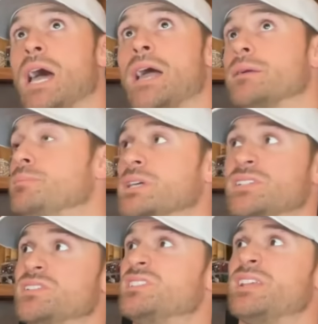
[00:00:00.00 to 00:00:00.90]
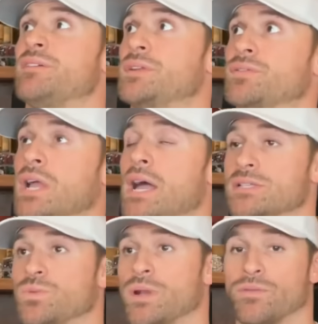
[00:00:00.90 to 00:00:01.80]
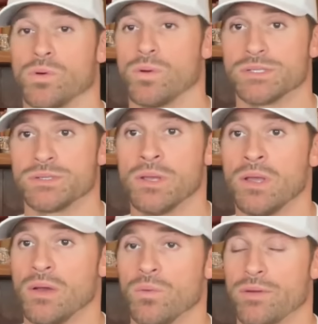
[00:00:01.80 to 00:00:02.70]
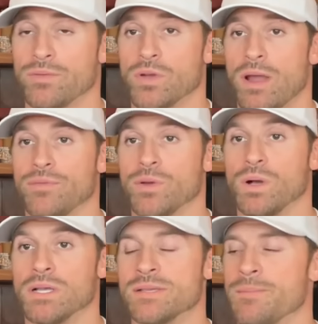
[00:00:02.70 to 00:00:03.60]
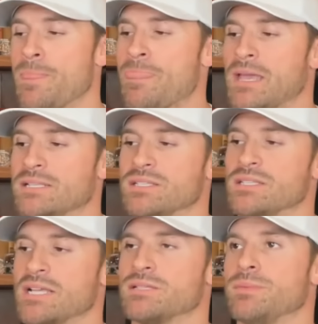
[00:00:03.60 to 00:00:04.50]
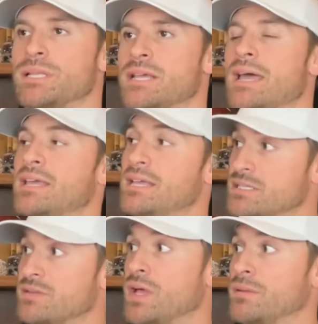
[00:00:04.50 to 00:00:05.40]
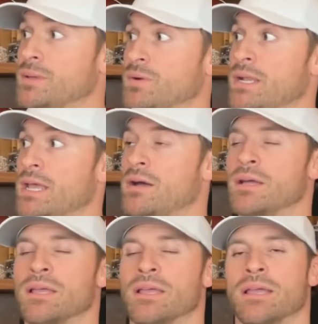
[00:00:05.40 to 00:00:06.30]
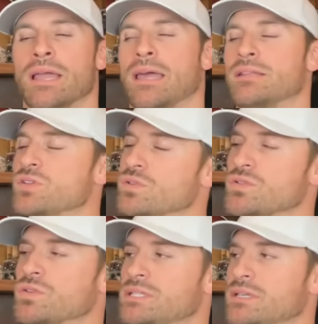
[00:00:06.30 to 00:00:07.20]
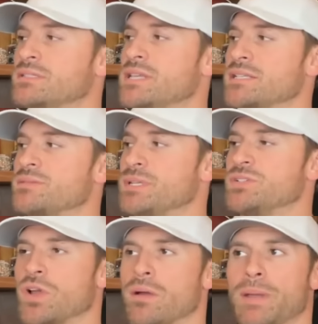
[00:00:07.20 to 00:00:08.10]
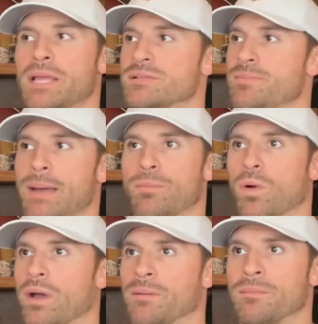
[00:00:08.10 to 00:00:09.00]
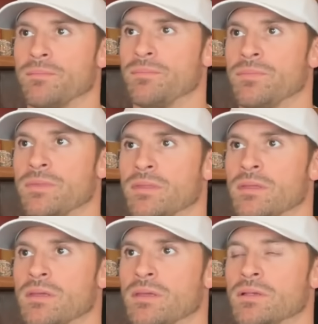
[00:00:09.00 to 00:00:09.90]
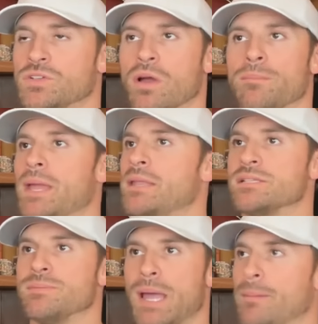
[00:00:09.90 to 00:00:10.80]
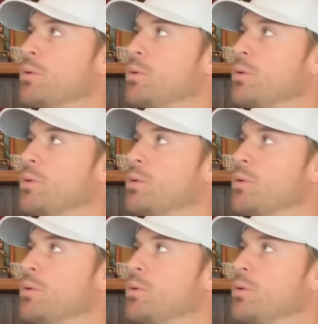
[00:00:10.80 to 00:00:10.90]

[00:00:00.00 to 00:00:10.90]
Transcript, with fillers: nine completions, seven different guys or whatever it was, whatever the graphic was, it's a testament to his development right now, and it's also a, a testament to Sean Payton's a bad boy. Sean Payton is a bad